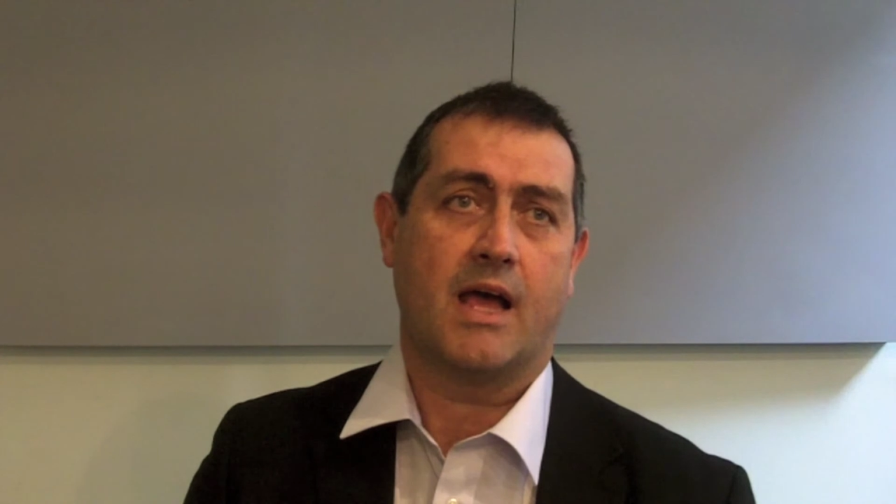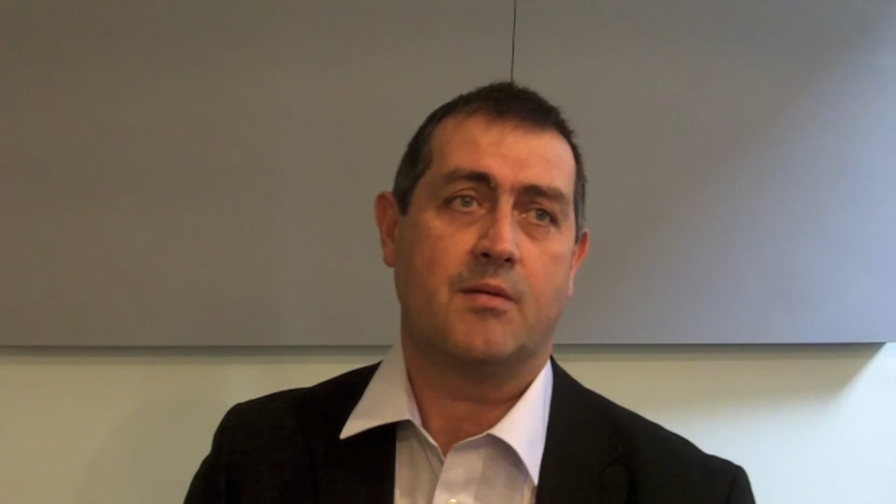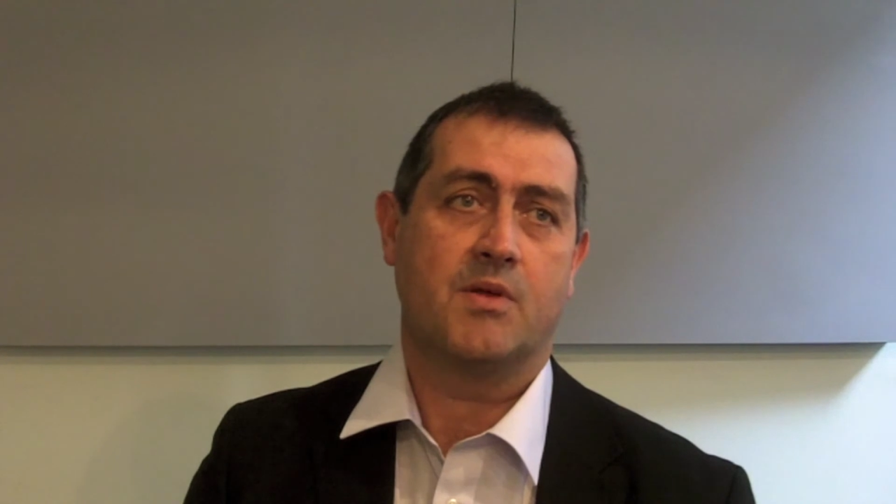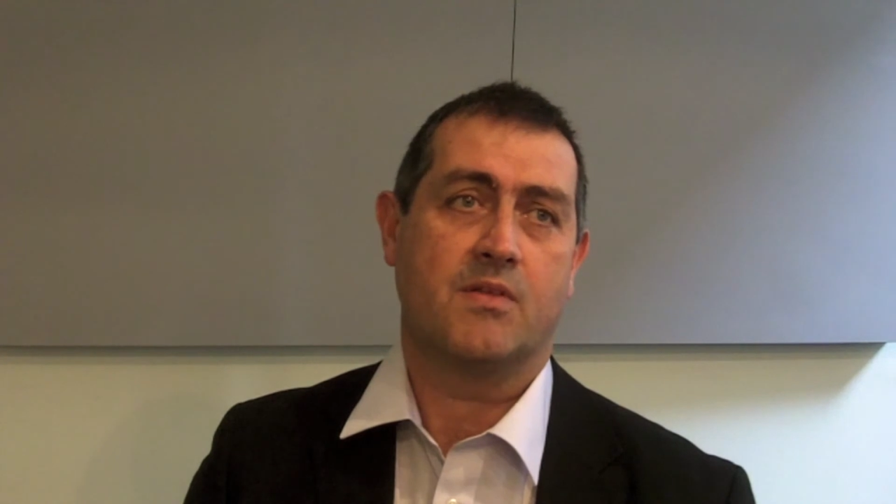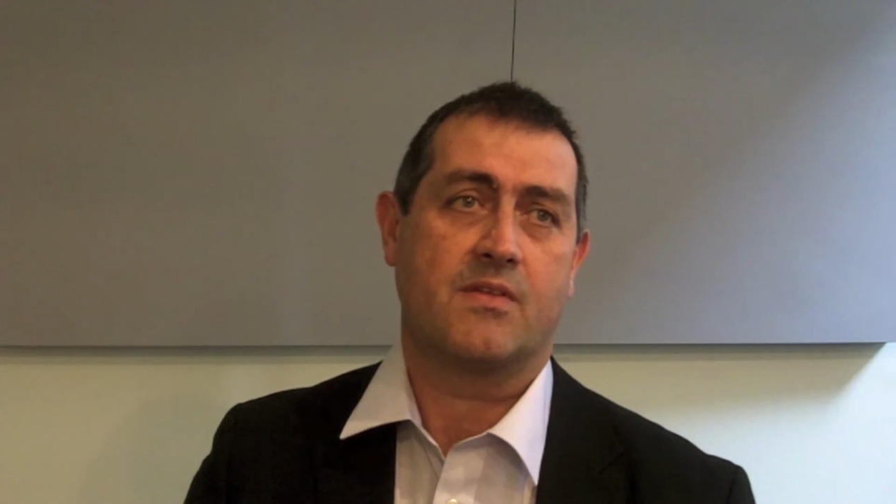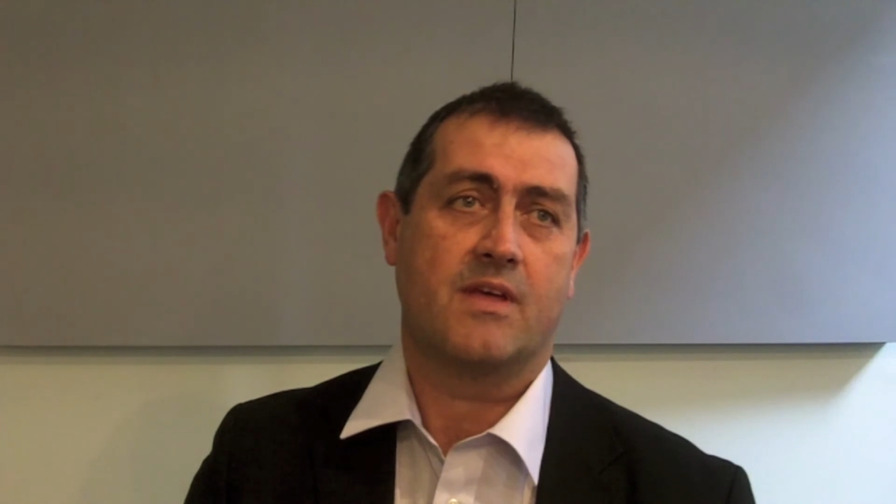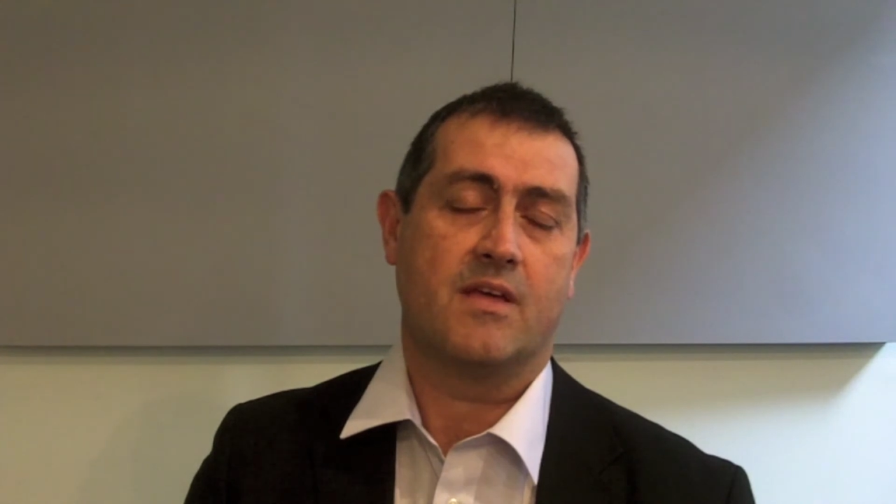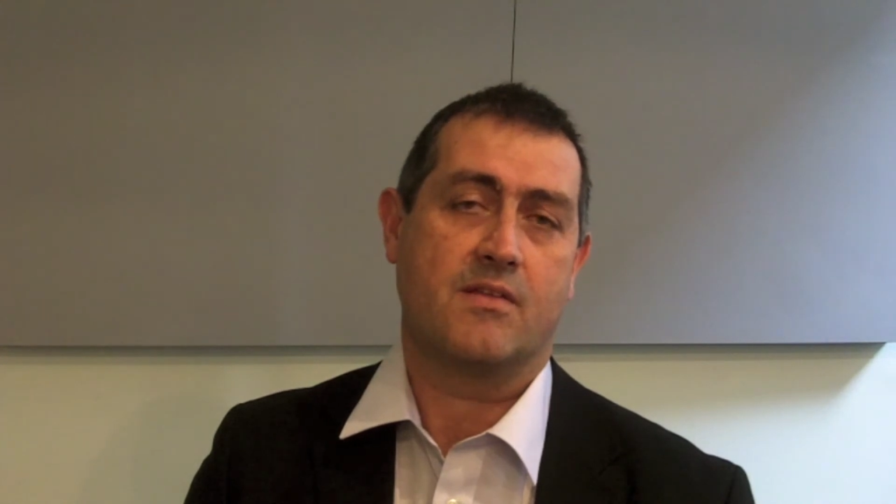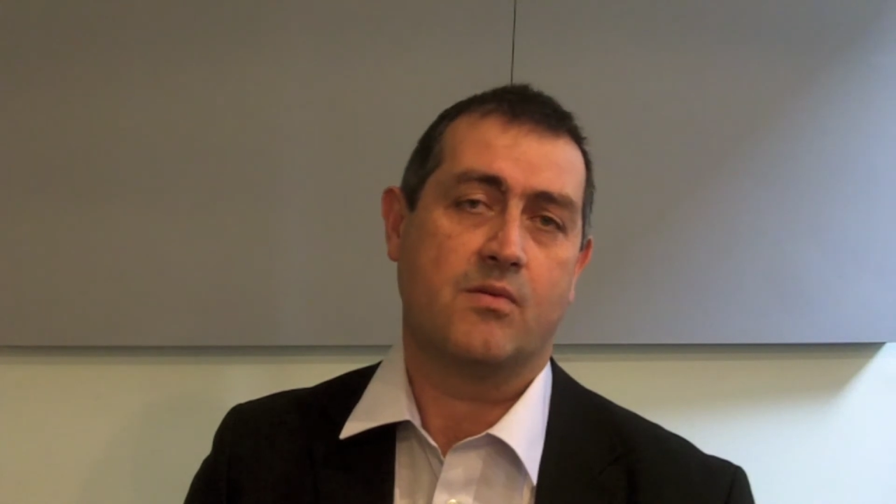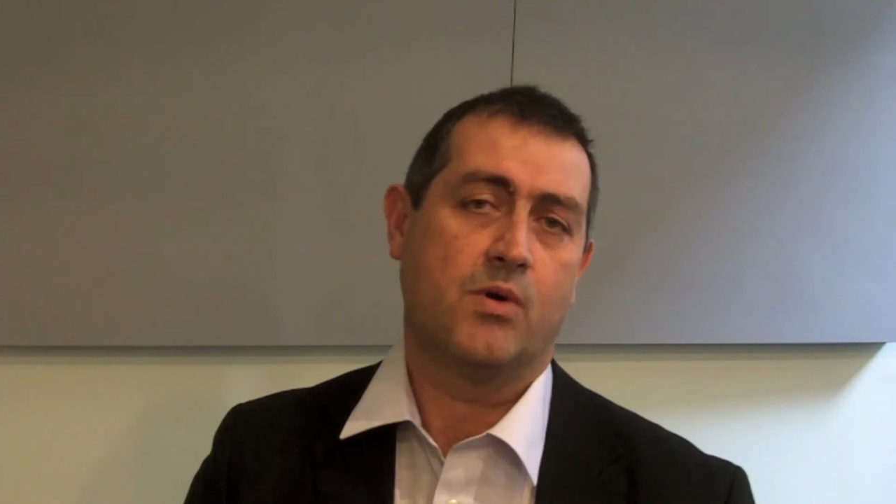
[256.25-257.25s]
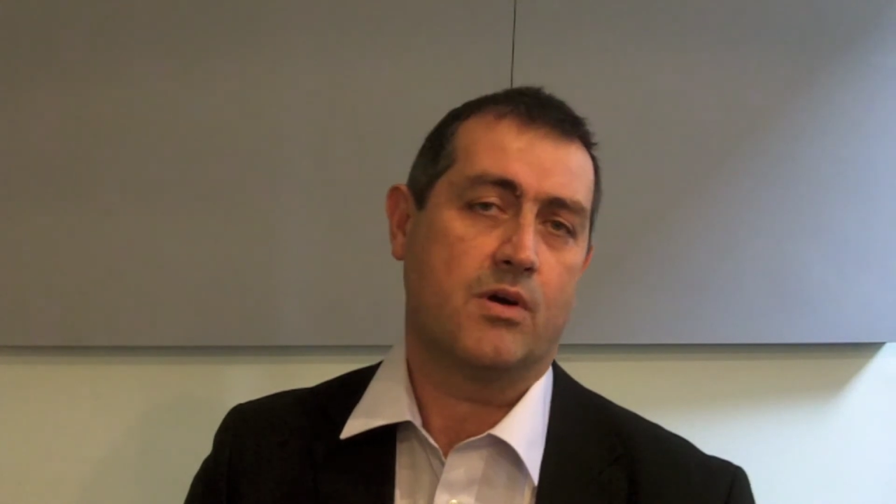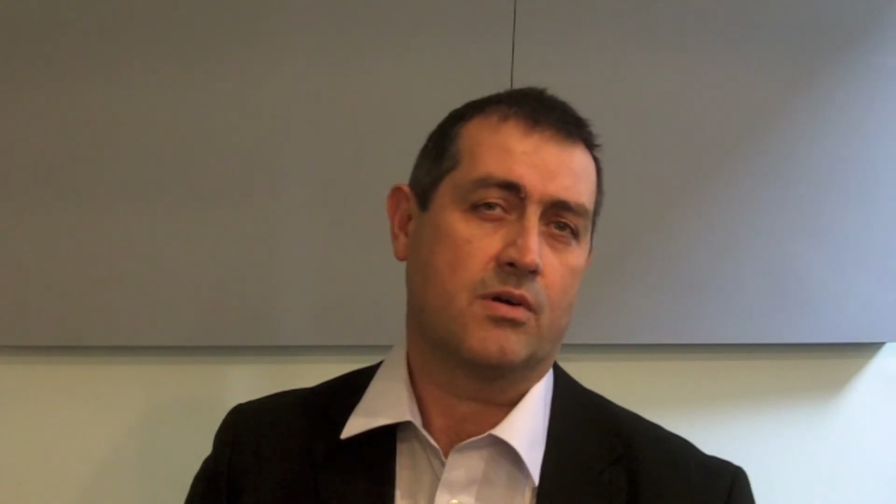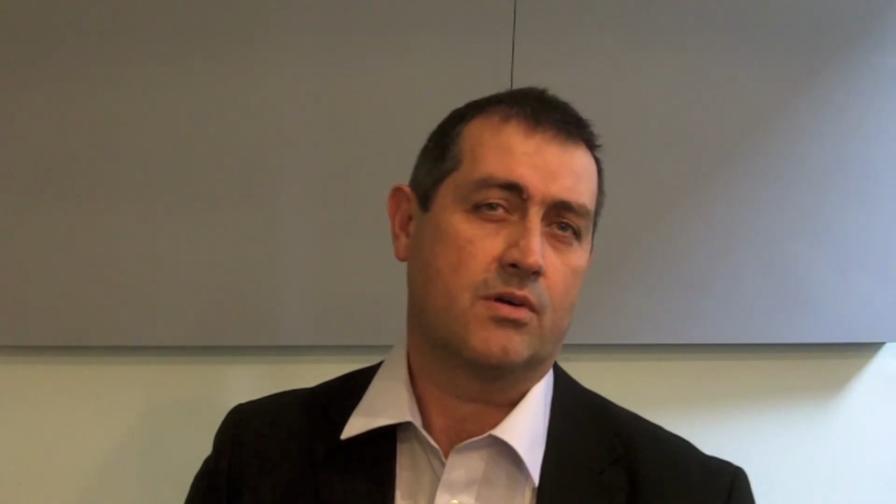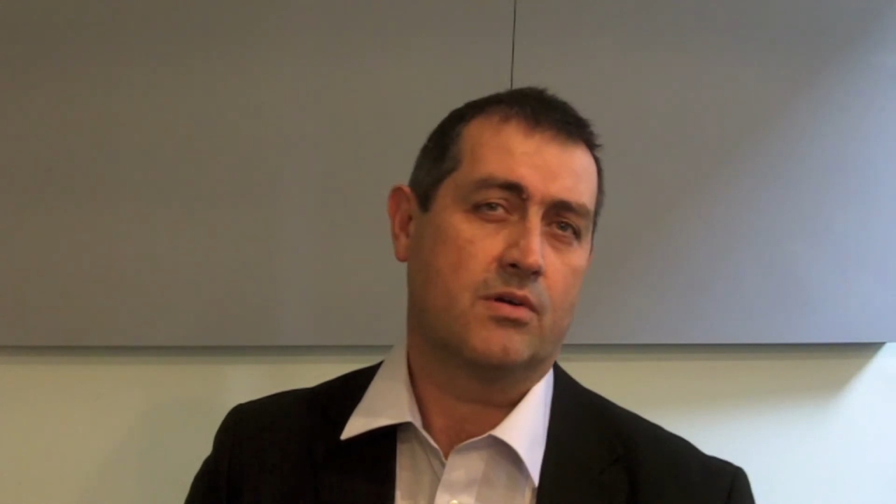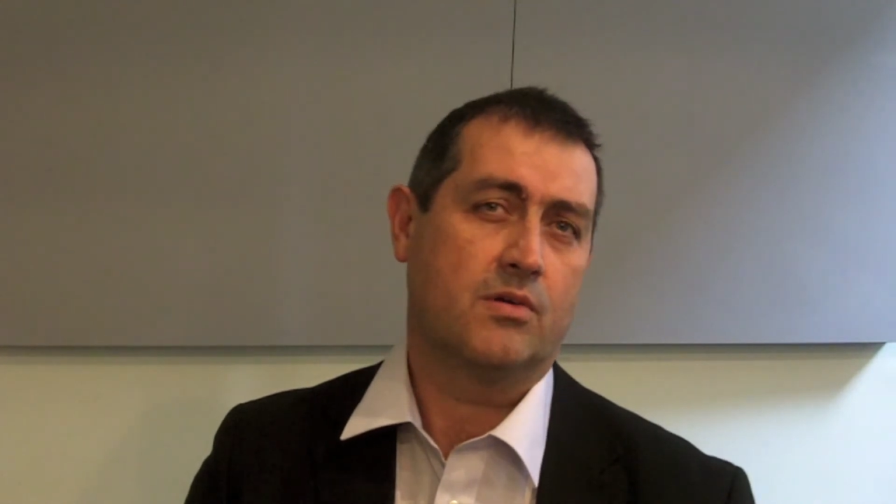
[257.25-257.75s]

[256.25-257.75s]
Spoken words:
aim is to work